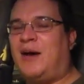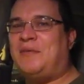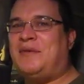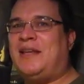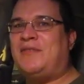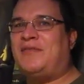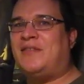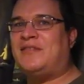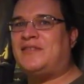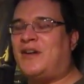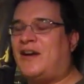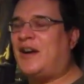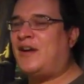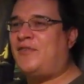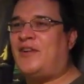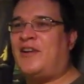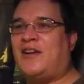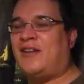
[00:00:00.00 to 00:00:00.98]
many of us are
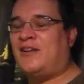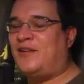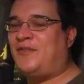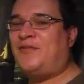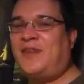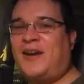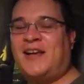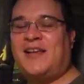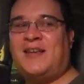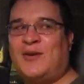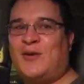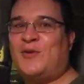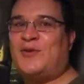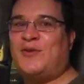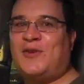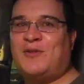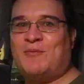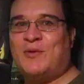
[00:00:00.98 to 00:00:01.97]
ever gonna fucking go
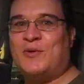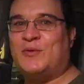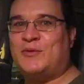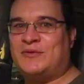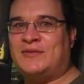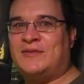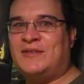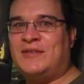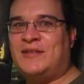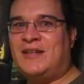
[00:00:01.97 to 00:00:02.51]
to the moon?